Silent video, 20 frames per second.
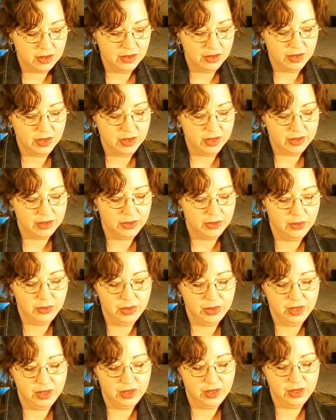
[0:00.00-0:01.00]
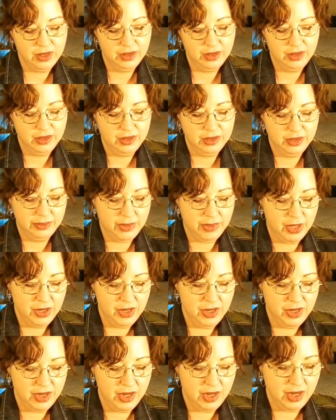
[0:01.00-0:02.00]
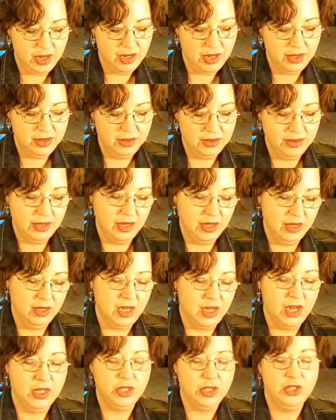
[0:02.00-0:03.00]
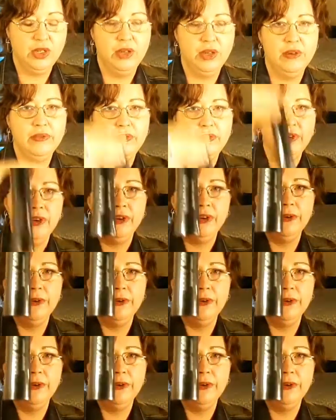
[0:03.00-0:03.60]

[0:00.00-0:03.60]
The next one is Mary Kay's Lash Love.